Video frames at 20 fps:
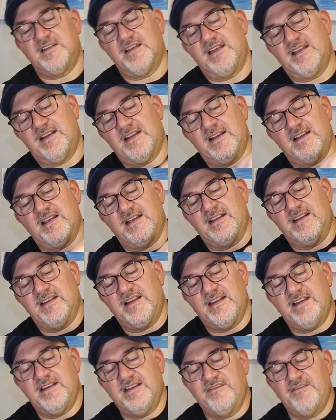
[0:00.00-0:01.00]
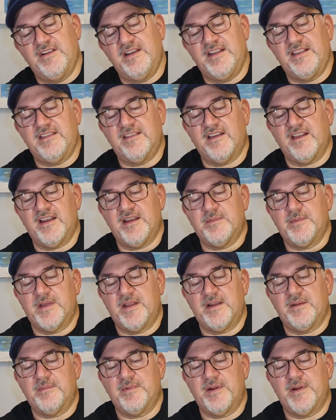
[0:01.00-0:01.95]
And I hadn't really thought about it,